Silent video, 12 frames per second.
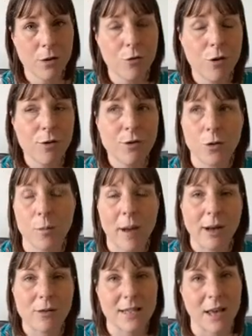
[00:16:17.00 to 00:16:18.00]
through to
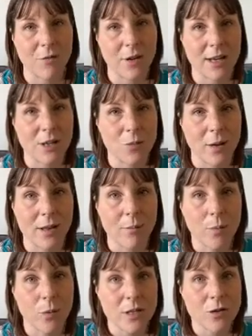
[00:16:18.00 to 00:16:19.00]
about 7ish when the
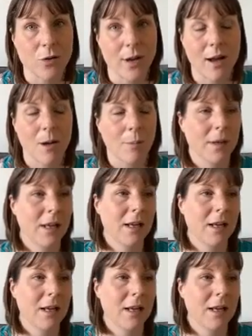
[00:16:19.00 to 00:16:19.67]
boys got up,